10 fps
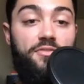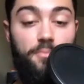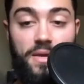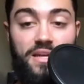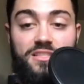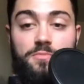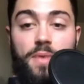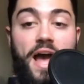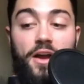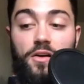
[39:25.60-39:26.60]
be
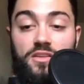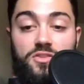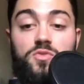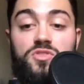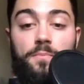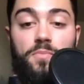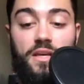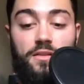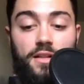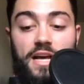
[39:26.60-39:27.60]
inspired and do something
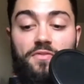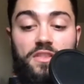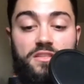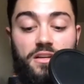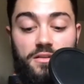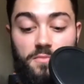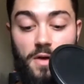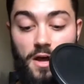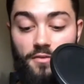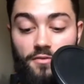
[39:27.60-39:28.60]
in their life that's going to
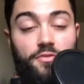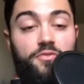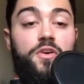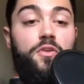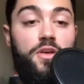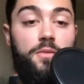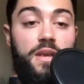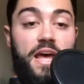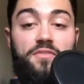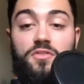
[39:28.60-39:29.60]
fulfill them and
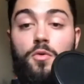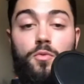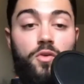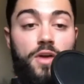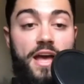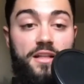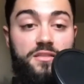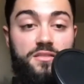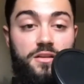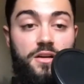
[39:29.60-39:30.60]
have no
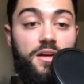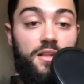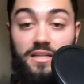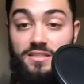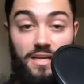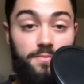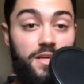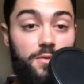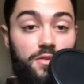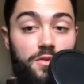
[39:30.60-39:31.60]
regrets. Like, same
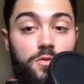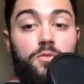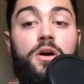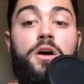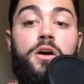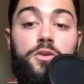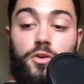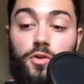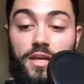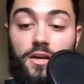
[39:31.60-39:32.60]
thing with you.
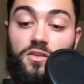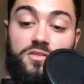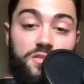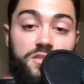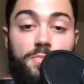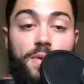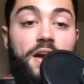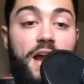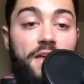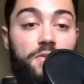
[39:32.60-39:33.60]
You're here to
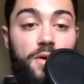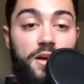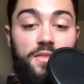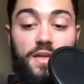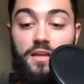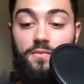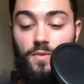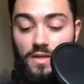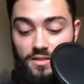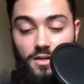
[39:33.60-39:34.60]
inspire everybody that
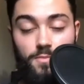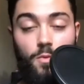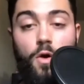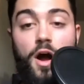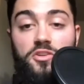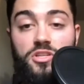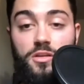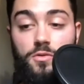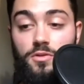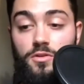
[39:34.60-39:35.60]
is going to be watching
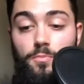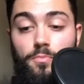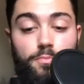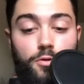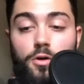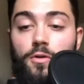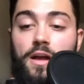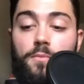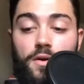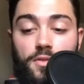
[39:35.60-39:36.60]
you on your
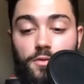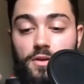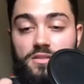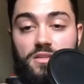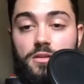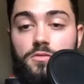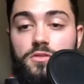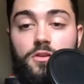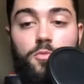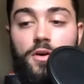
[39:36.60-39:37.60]
program, whether it's in
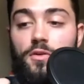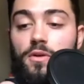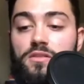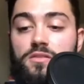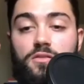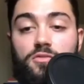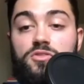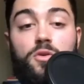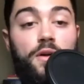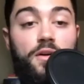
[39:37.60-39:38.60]
YouTube, whether it's on your
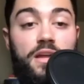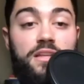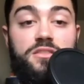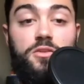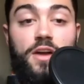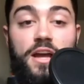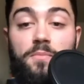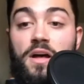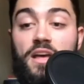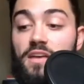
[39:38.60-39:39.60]
story on Instagram.
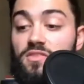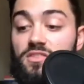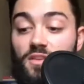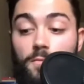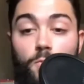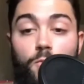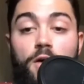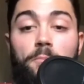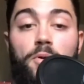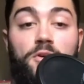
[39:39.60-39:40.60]
If
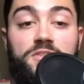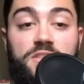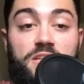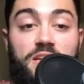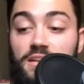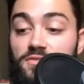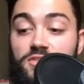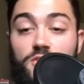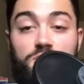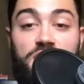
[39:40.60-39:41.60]
if
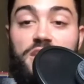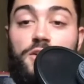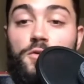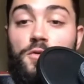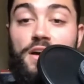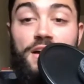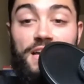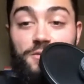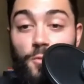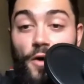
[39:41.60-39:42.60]
Susie Q
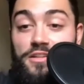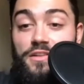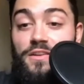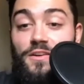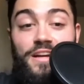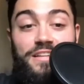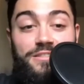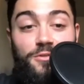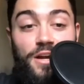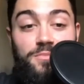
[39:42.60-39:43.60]
is watching your
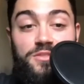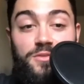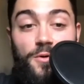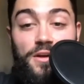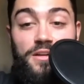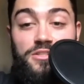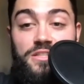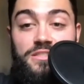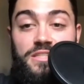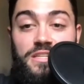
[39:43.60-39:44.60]
Instagram story and she
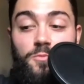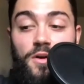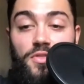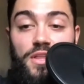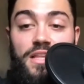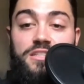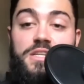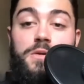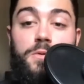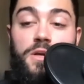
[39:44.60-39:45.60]
sees one thing that
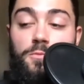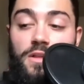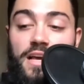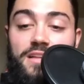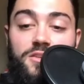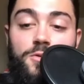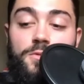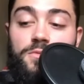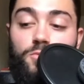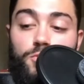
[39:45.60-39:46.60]
she can relate to
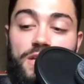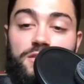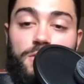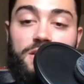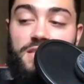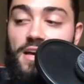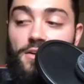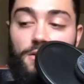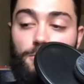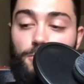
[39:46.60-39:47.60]
and retweets that
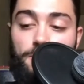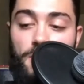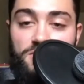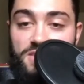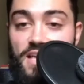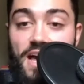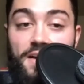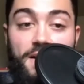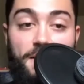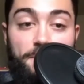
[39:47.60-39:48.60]
or reposts that,
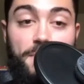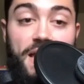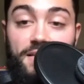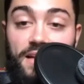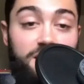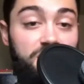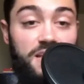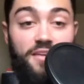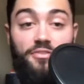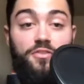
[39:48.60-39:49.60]
man, like, doesn't
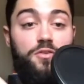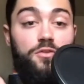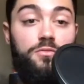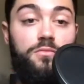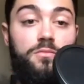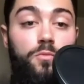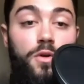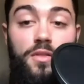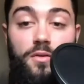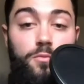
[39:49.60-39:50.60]
that feel
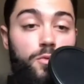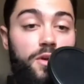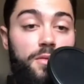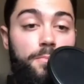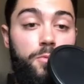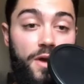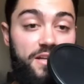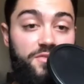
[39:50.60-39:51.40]
one of the greatest